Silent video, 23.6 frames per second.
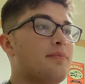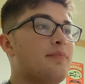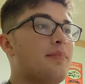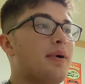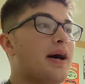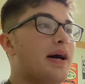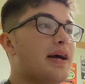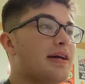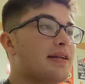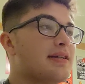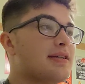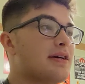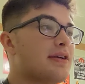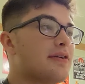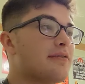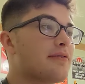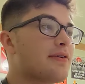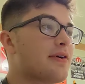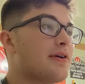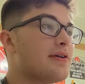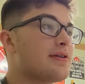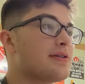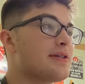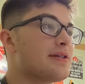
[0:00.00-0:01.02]
buy a ton of
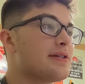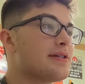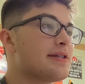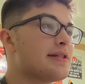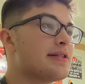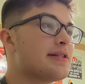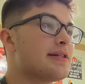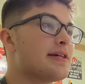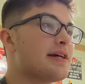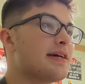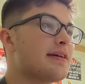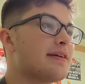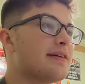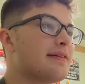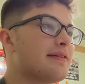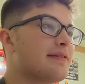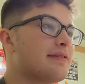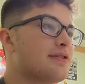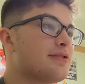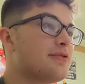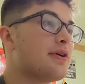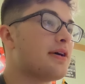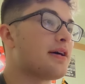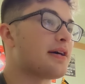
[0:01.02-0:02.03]
cars on GTA.
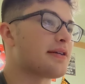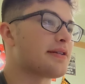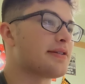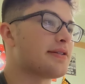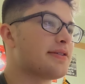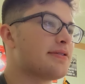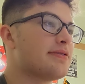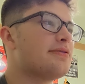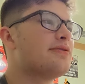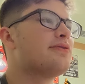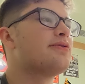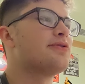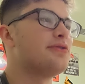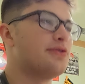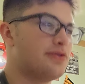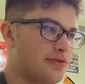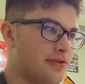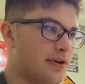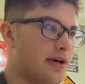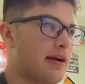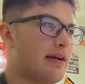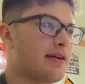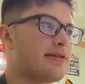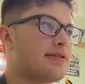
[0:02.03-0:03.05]
Trucks
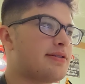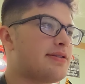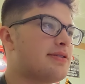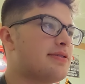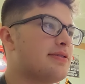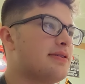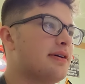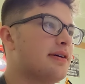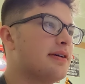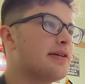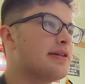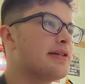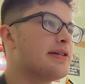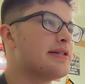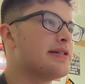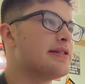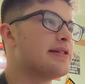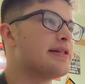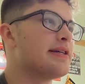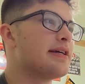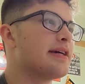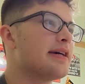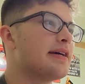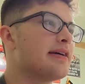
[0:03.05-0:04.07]
on
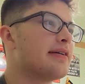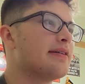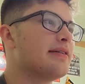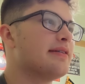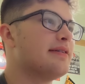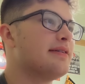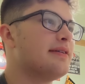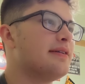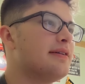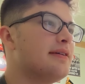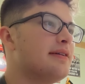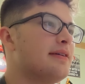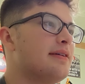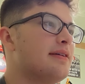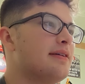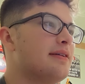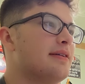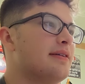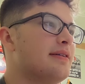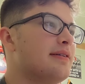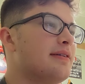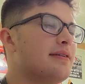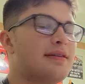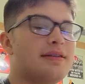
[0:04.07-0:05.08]
GTA.
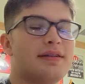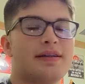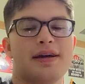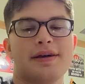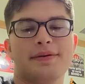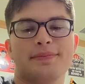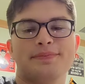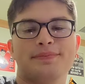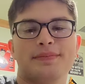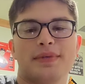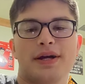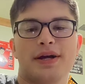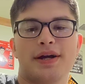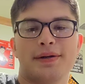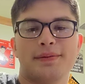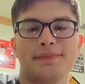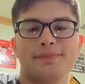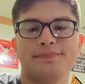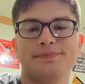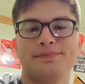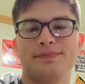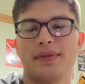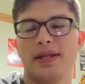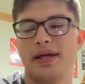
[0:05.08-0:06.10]
Yeah. All
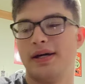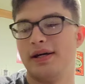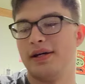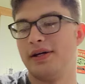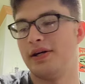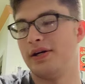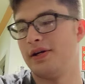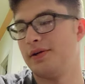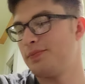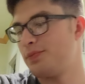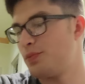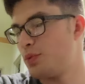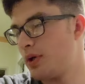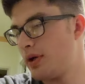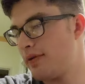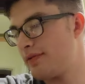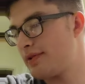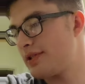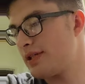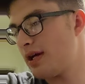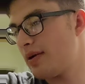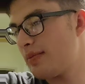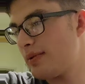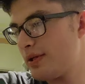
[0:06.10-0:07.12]
right.
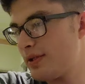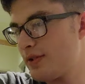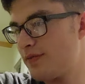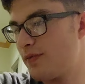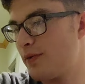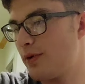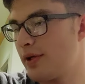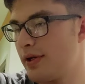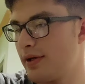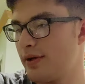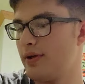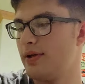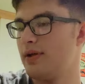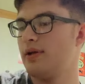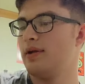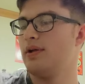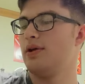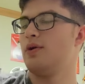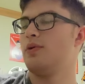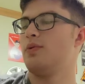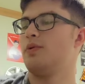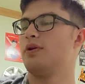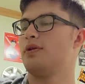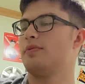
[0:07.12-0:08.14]
Whatever time it is for you,
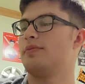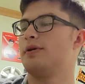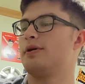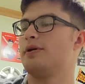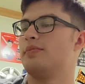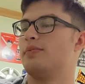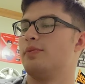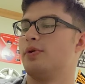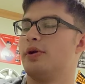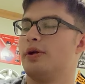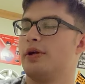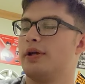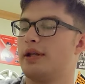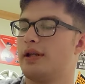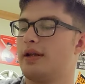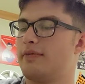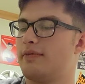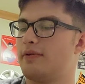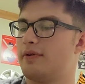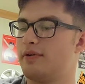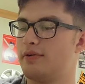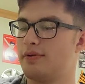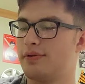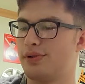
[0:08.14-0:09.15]
whether it be good morning, good
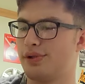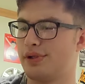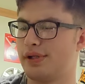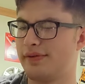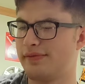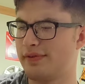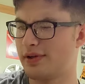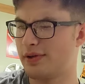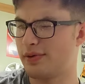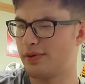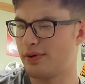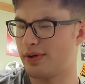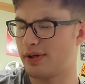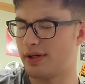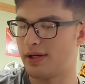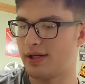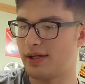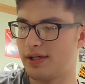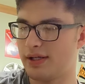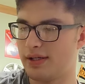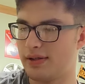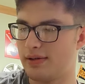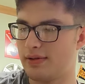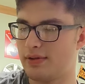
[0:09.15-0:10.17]
afternoon, good evening, or good
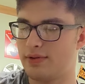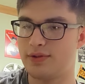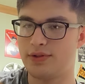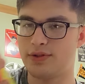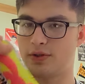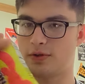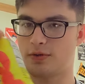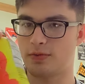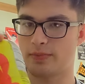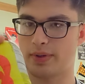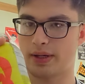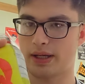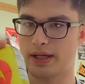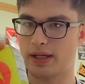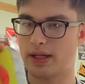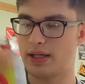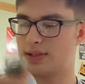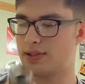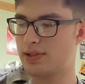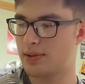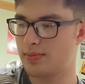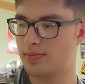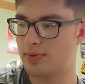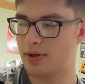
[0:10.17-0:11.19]
night. Don't buy
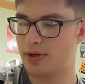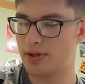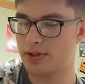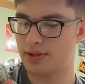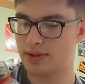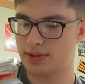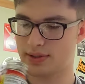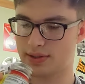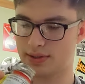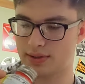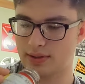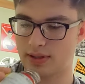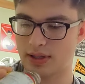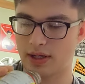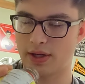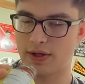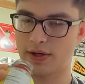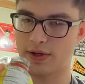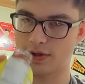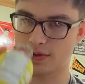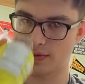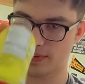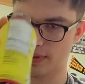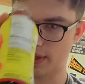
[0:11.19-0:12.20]
Nestle products. I
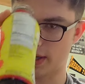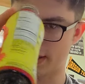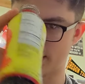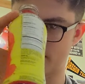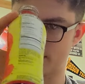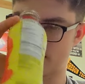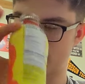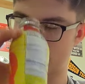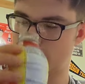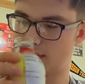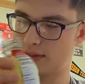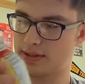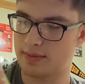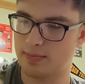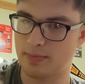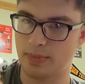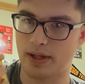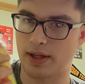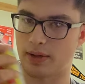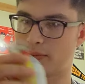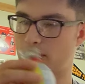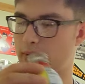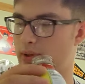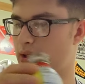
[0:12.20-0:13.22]
know, I sinned,
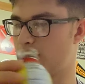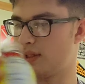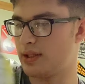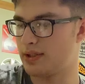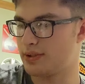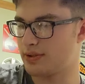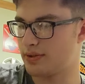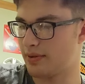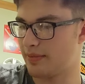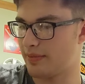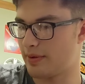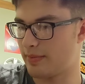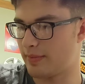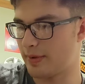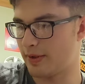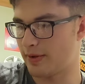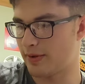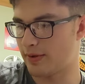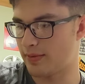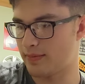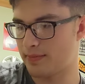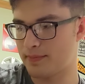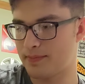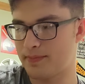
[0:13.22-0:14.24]
but I really like strawberry
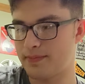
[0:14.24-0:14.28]
milk.